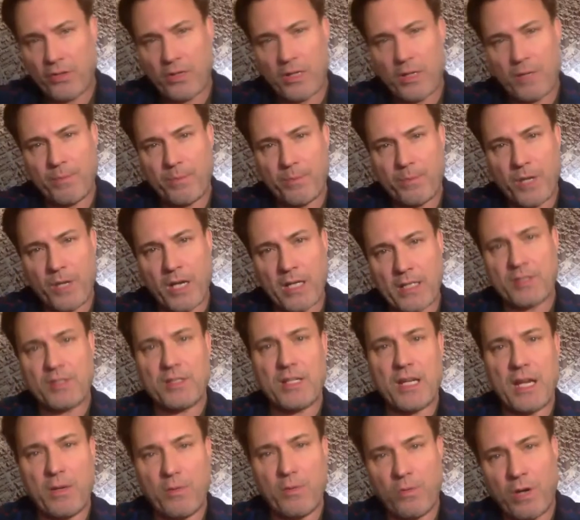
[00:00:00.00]
up on a
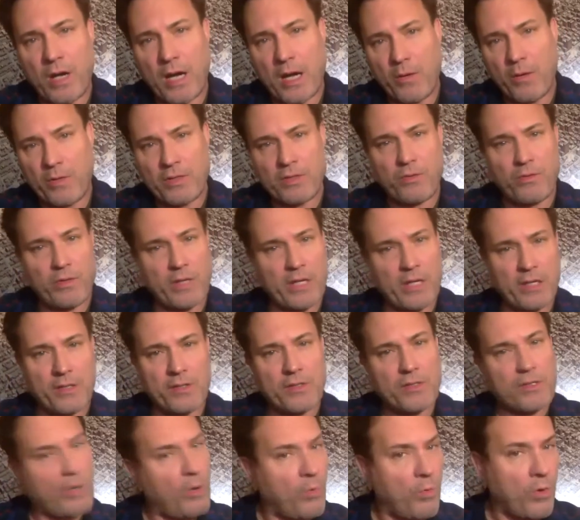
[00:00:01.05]
set where I was greeted
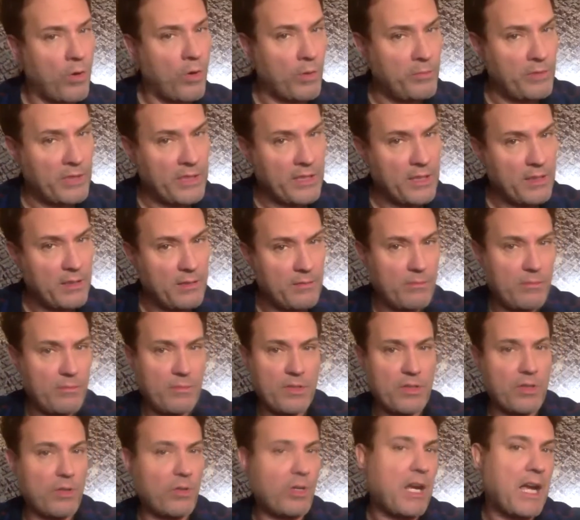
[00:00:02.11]
so warmly,
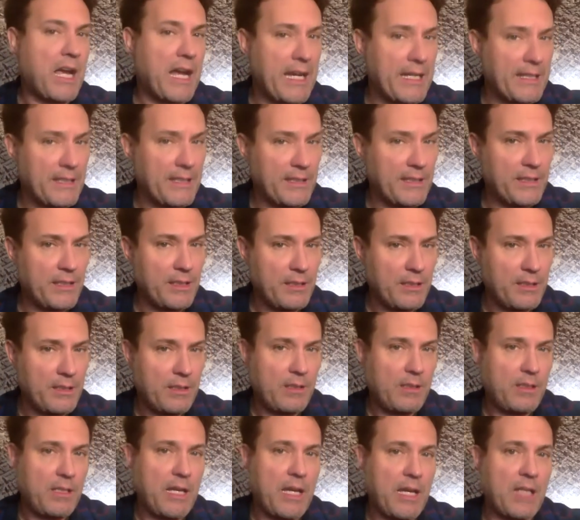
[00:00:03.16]
so kindly,
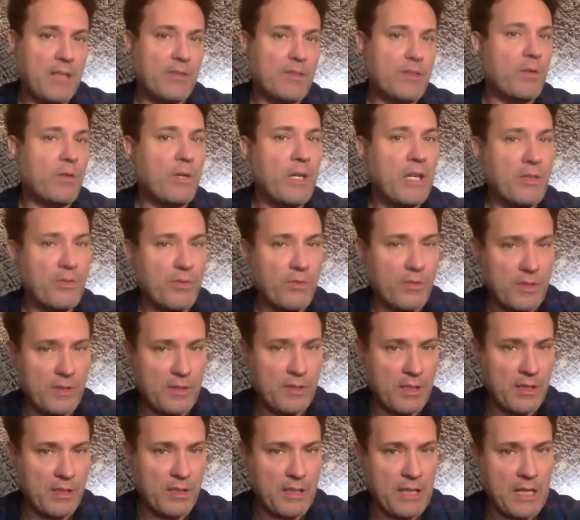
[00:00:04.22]
and so
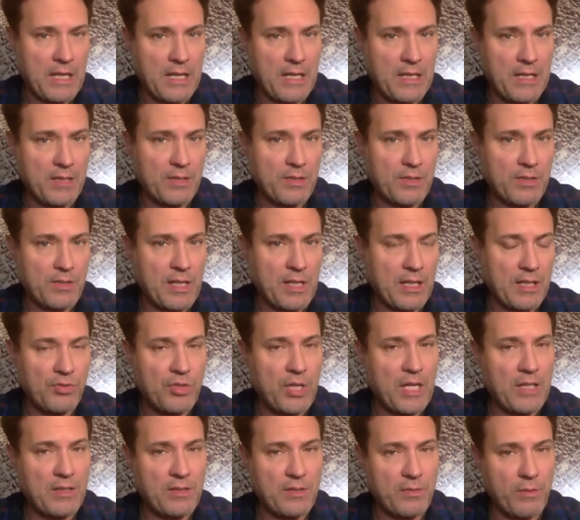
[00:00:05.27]
interested as
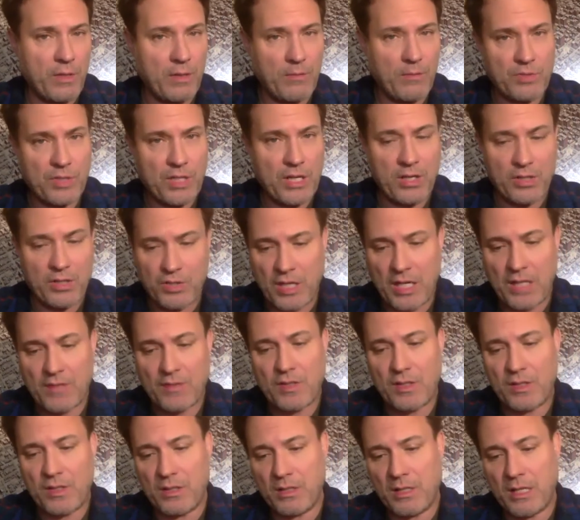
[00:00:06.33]
J2M, Jared
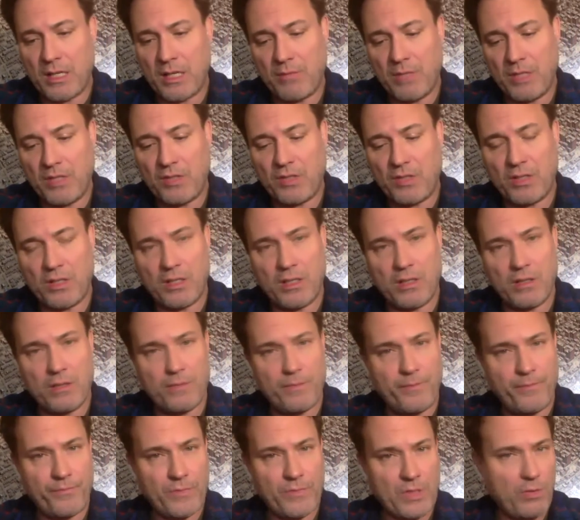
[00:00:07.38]
Jensen and Misha,
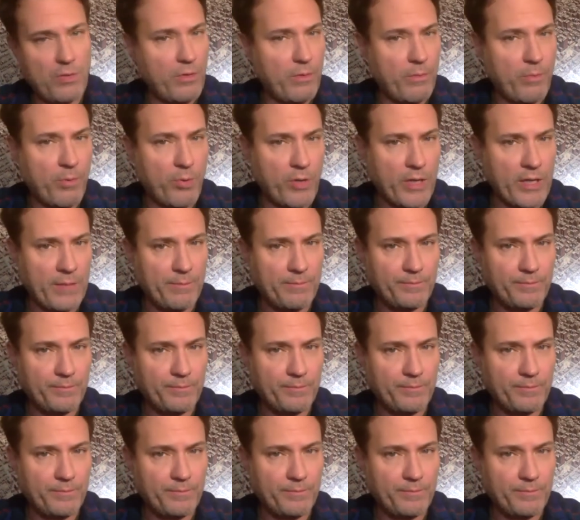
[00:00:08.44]
to a point.